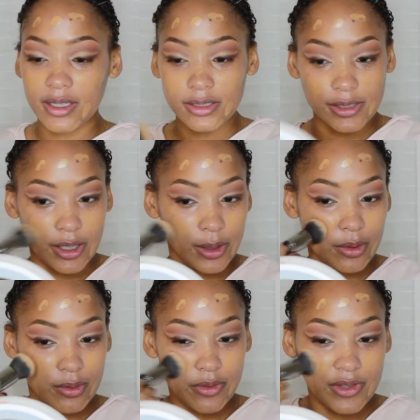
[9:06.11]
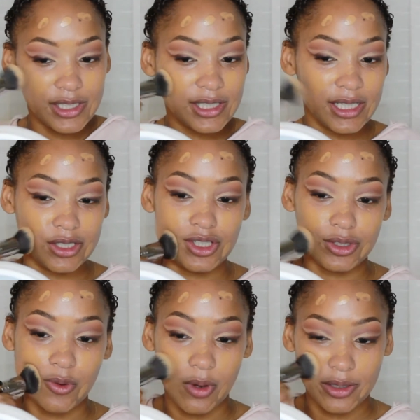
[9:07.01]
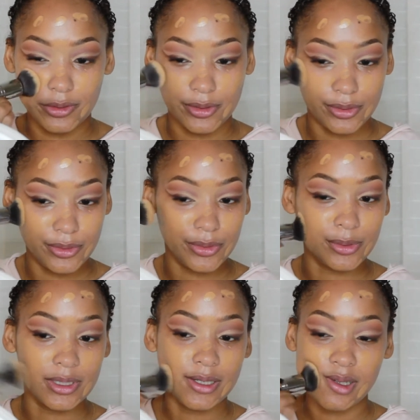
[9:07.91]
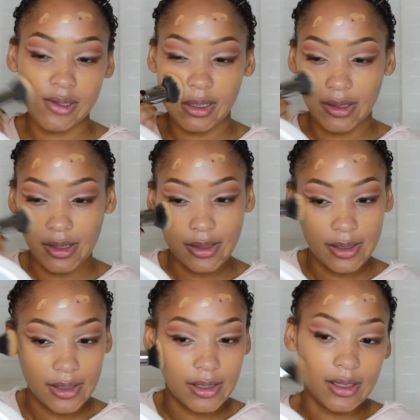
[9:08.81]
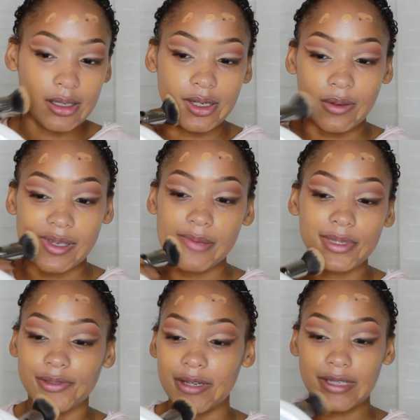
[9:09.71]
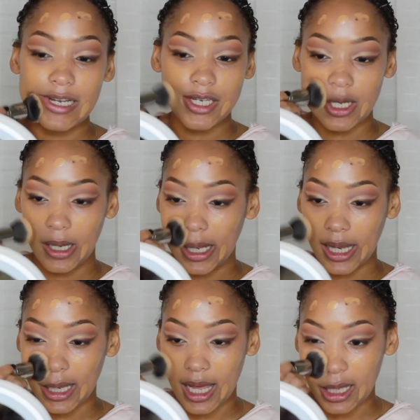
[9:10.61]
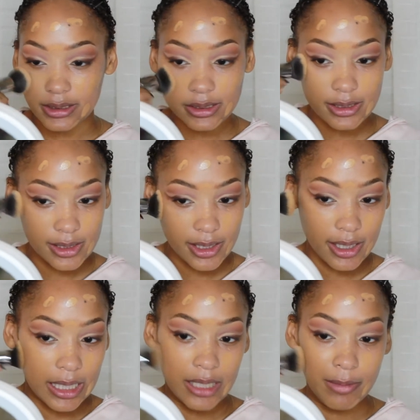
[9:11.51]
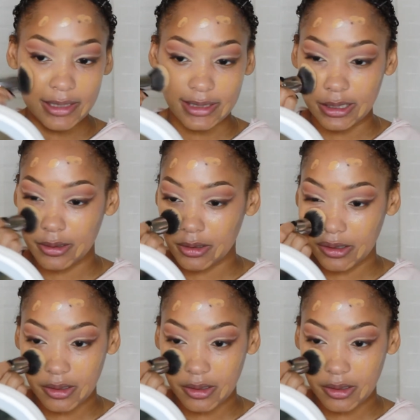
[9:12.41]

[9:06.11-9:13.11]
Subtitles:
So this is just going to, you know, keep this foundation locked in my skin.